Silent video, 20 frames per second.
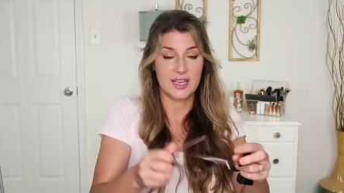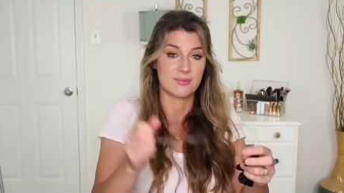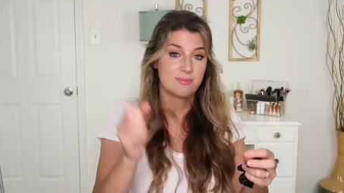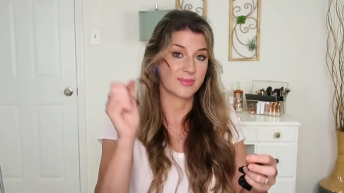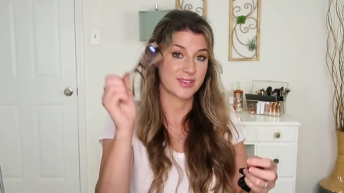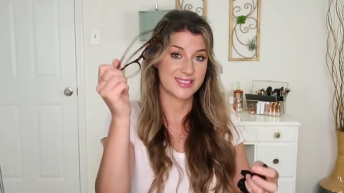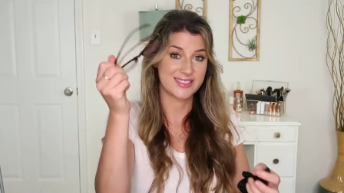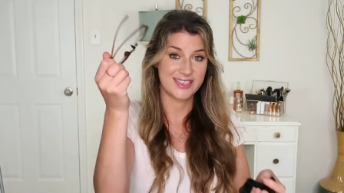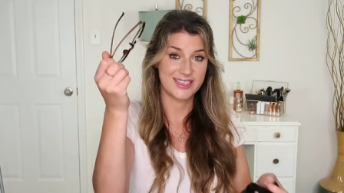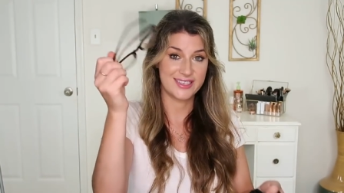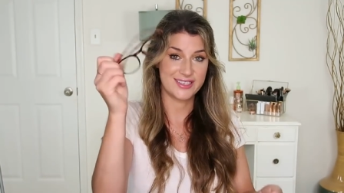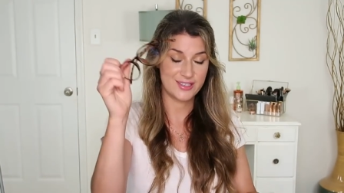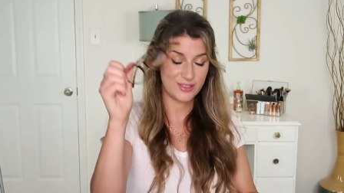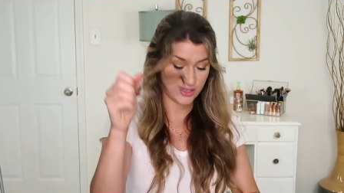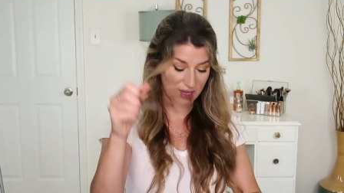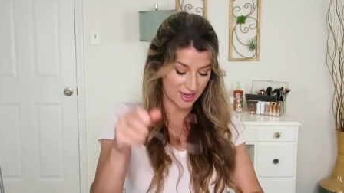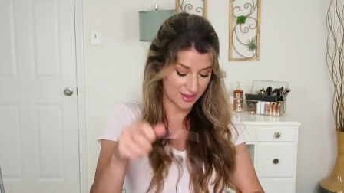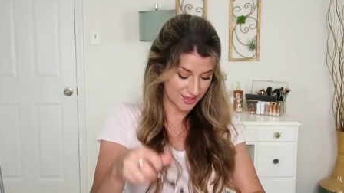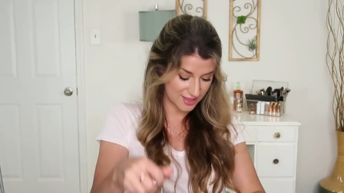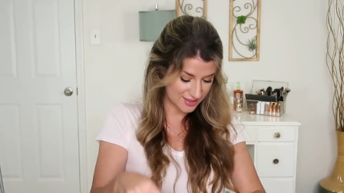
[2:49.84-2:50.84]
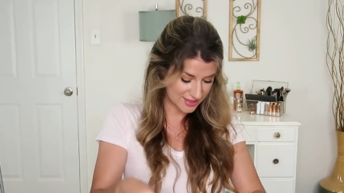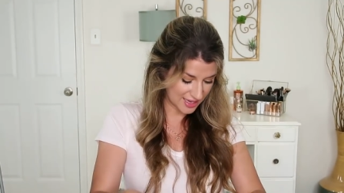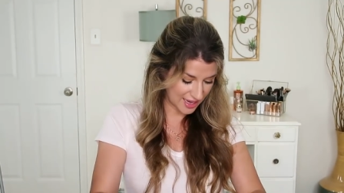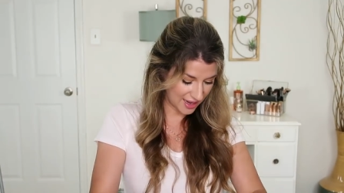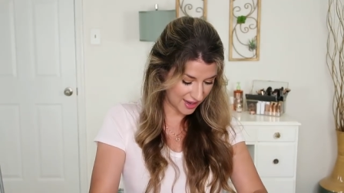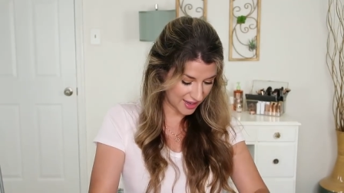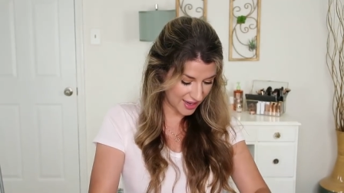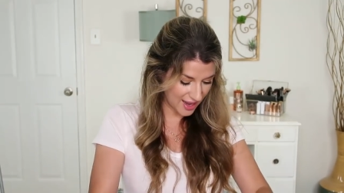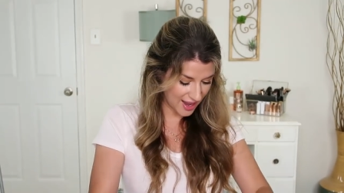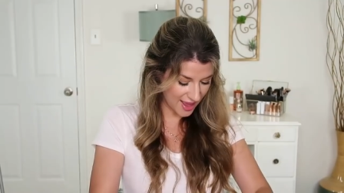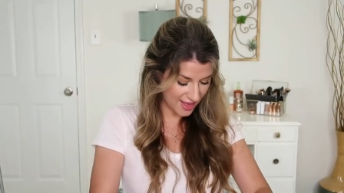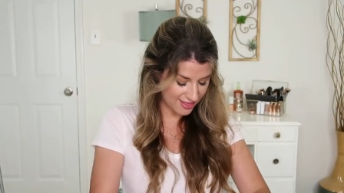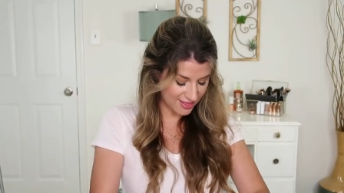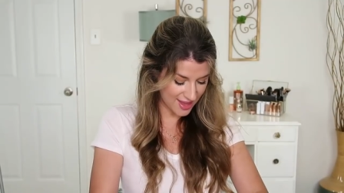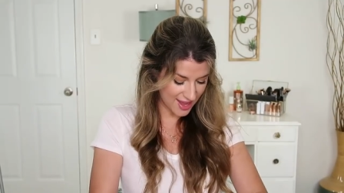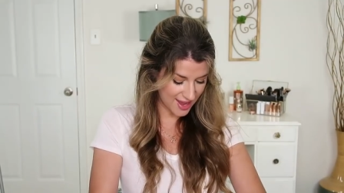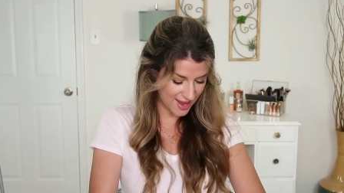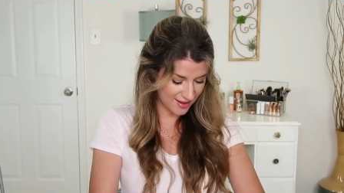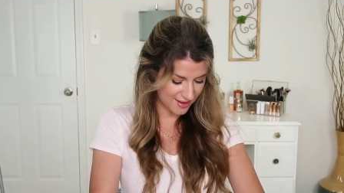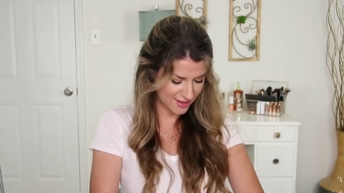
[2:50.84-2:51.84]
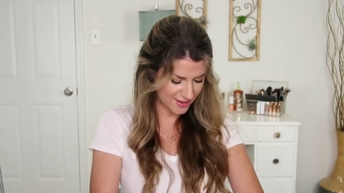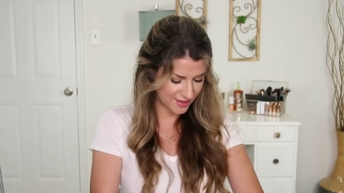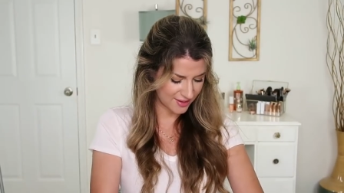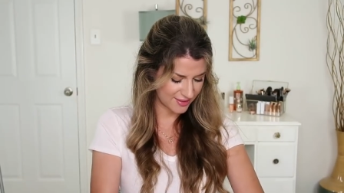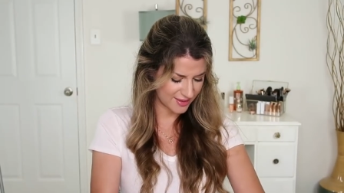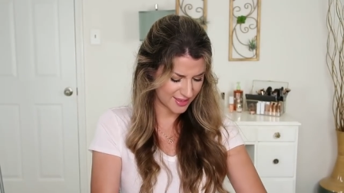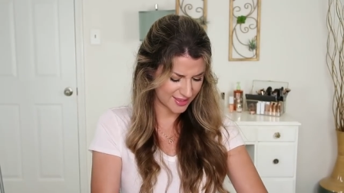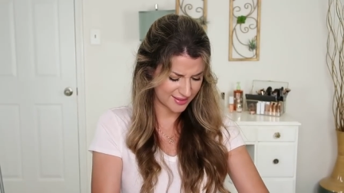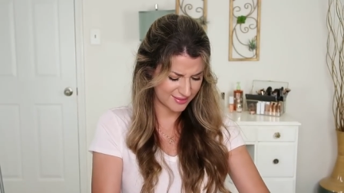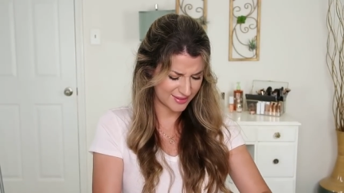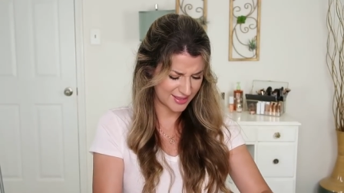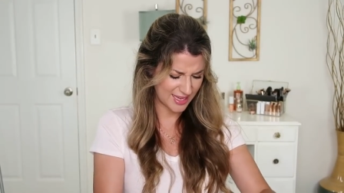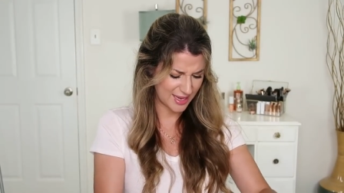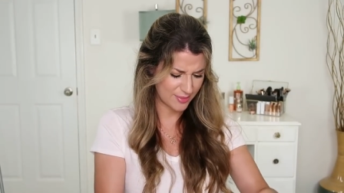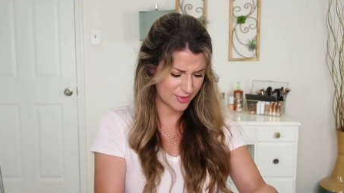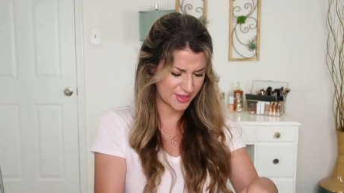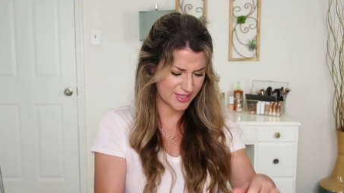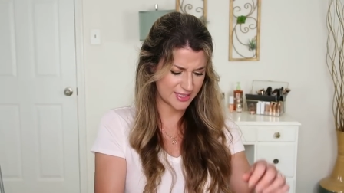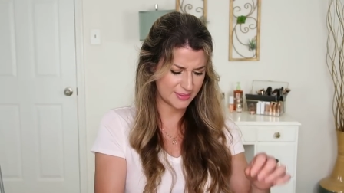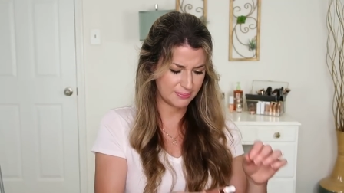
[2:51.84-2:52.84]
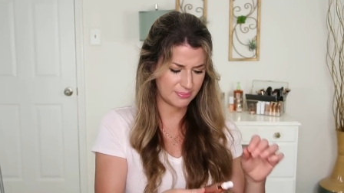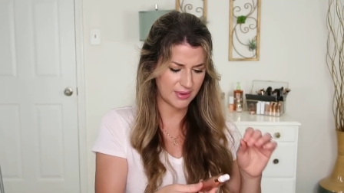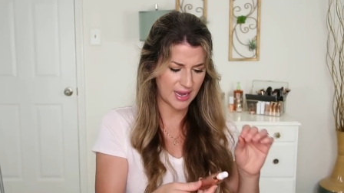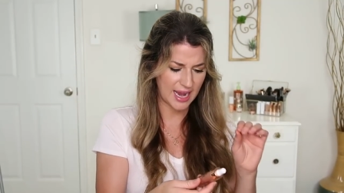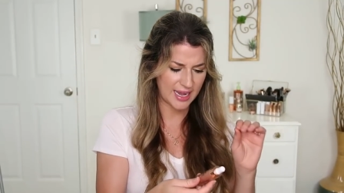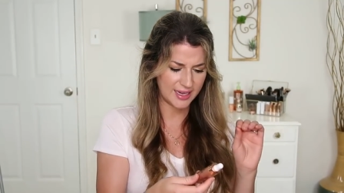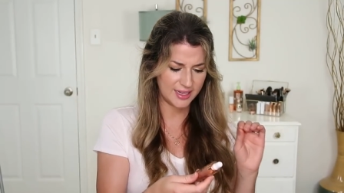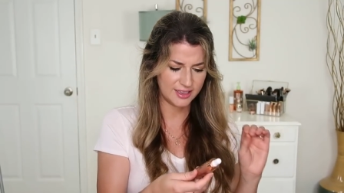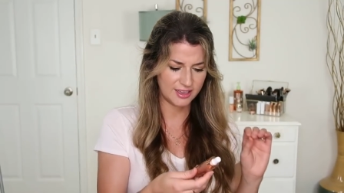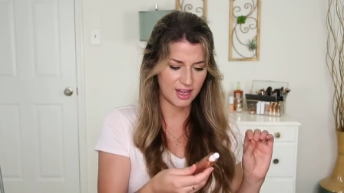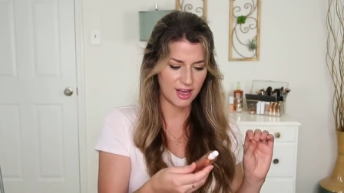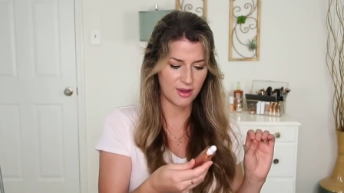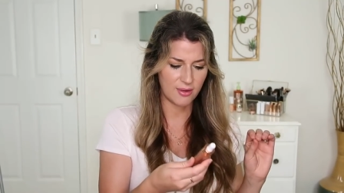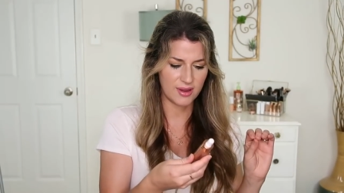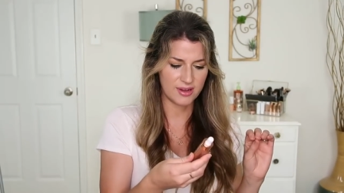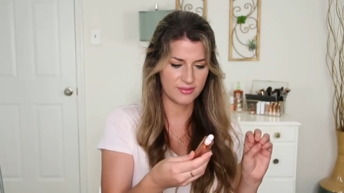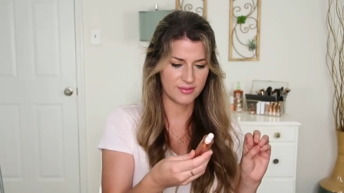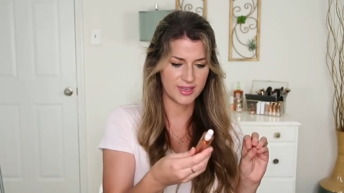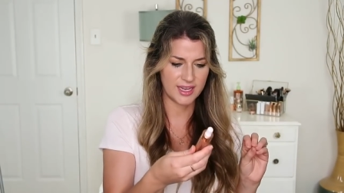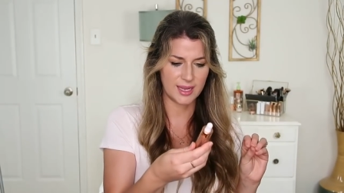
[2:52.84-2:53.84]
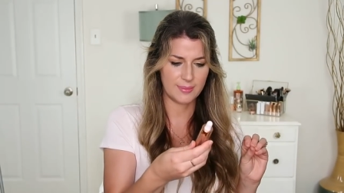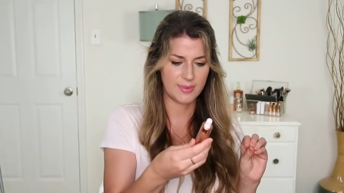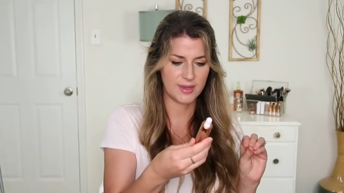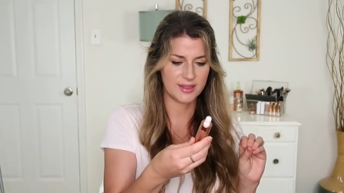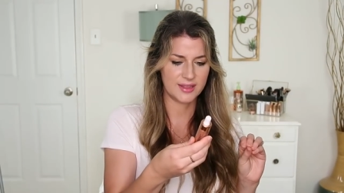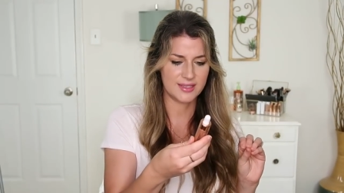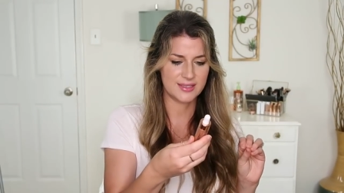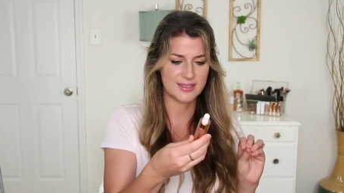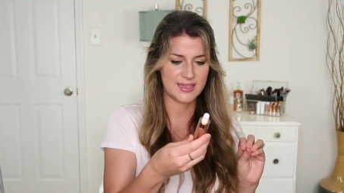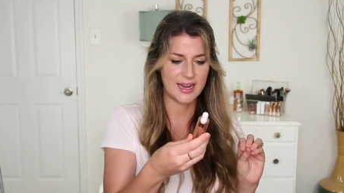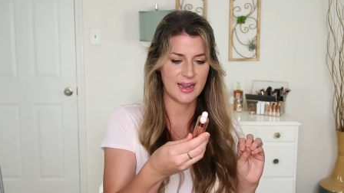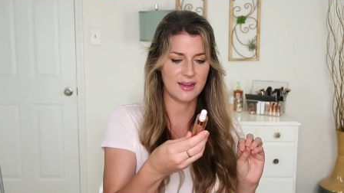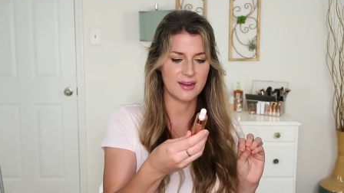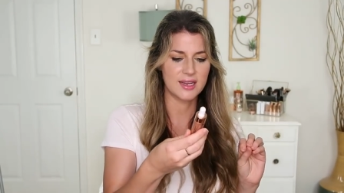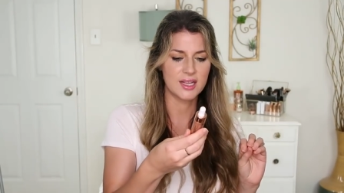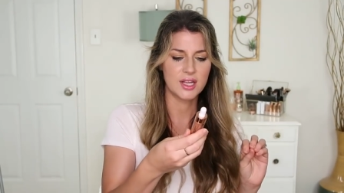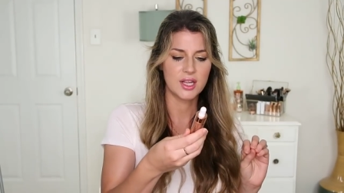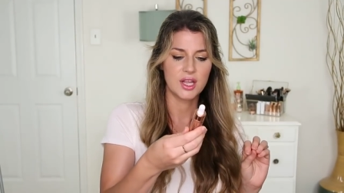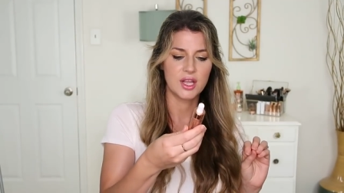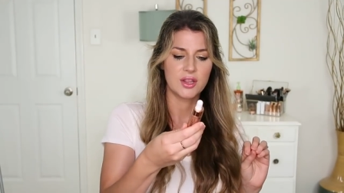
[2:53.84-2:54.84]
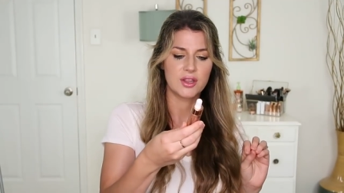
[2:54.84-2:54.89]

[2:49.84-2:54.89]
yeah, I'm excited to try these out. And then it came with this body glow. I don't think I picked this out.